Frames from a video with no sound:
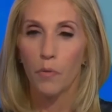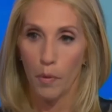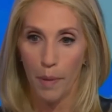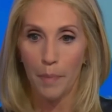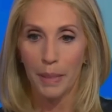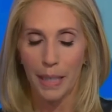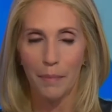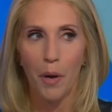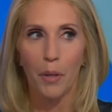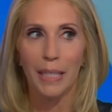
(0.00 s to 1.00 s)
Republican
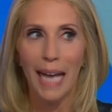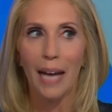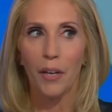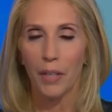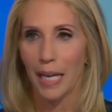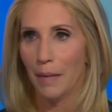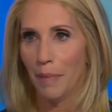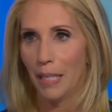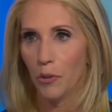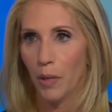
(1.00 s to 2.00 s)
opponents, out on the
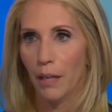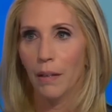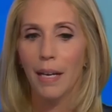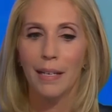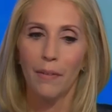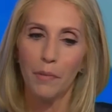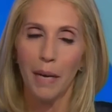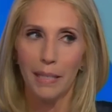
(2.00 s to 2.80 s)
campaign trail. Never